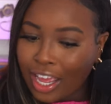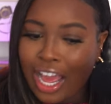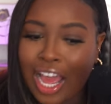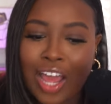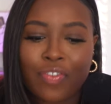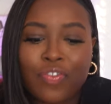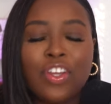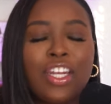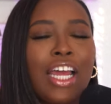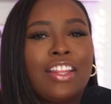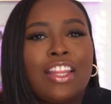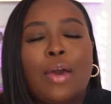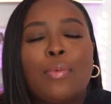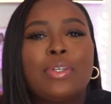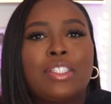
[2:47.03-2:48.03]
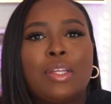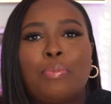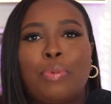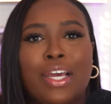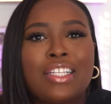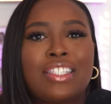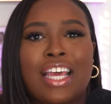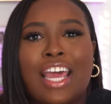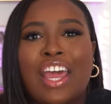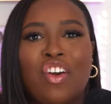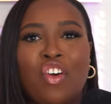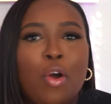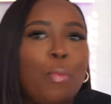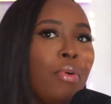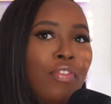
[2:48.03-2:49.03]
I feel like that was the best
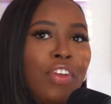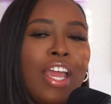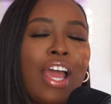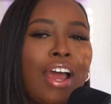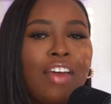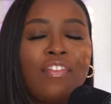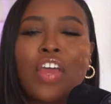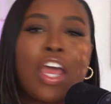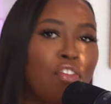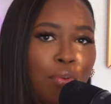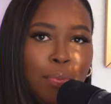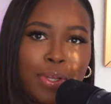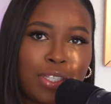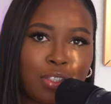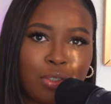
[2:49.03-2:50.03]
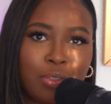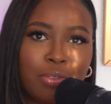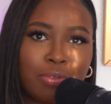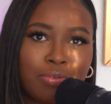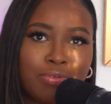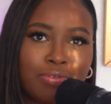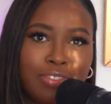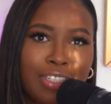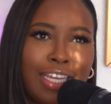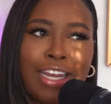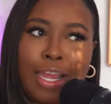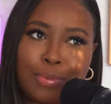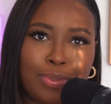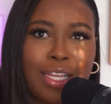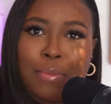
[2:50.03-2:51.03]
at-home event I've ever been to,
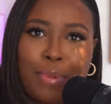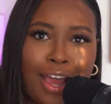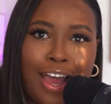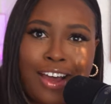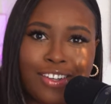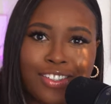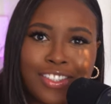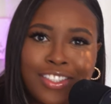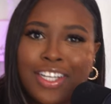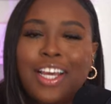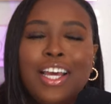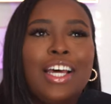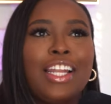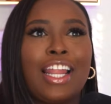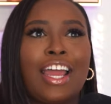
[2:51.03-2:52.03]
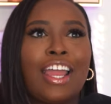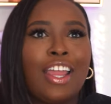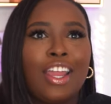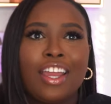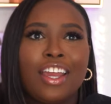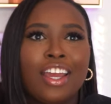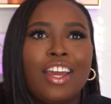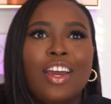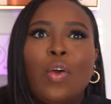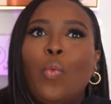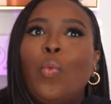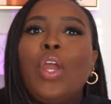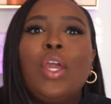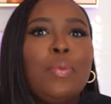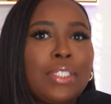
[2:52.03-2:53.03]
and that was at my house. Like,
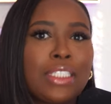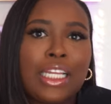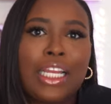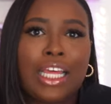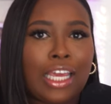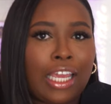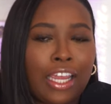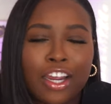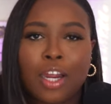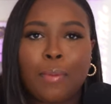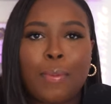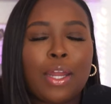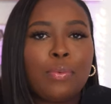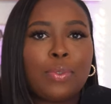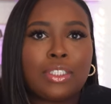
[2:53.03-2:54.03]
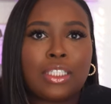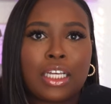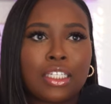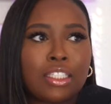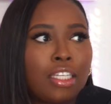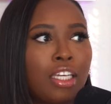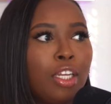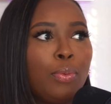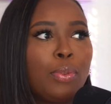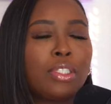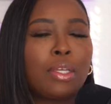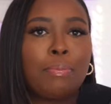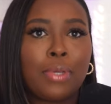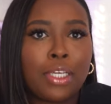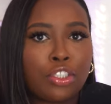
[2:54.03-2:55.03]
we was lit. Everybody was dancing, and it was
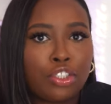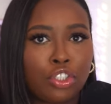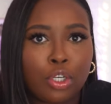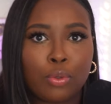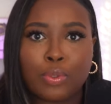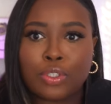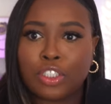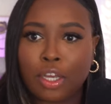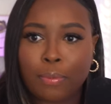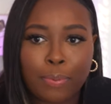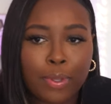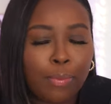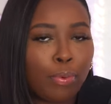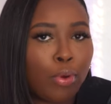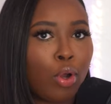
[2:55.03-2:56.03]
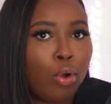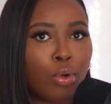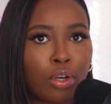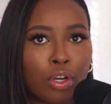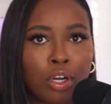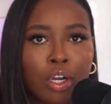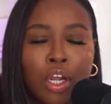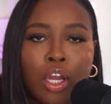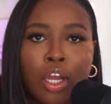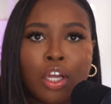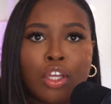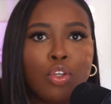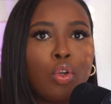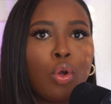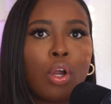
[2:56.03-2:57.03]
a mixture. It was young people, older,
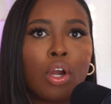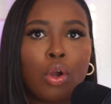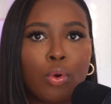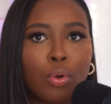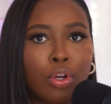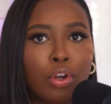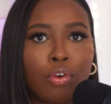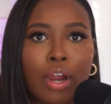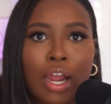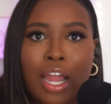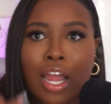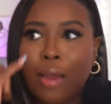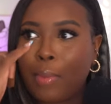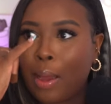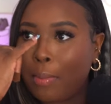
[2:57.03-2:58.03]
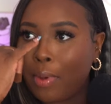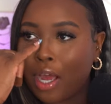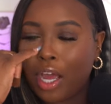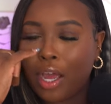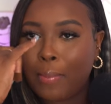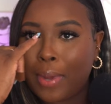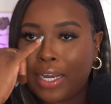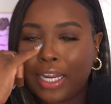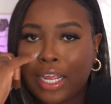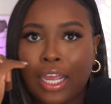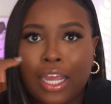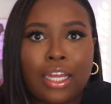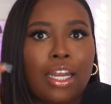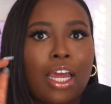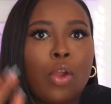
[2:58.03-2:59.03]
you know, an older crowd, my mom, my
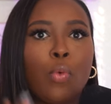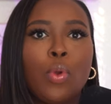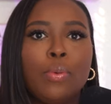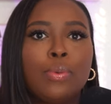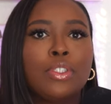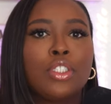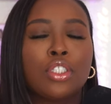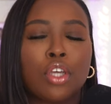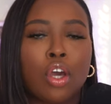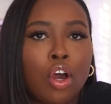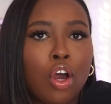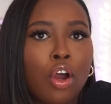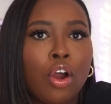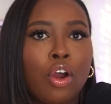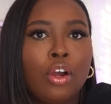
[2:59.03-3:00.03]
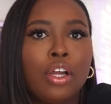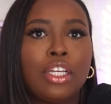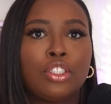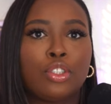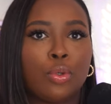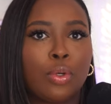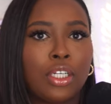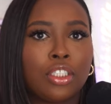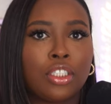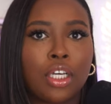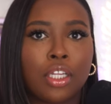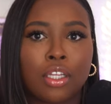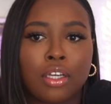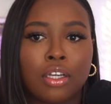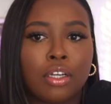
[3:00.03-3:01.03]
dad. Like, we was just all enjoying each
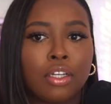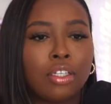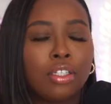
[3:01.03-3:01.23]
other.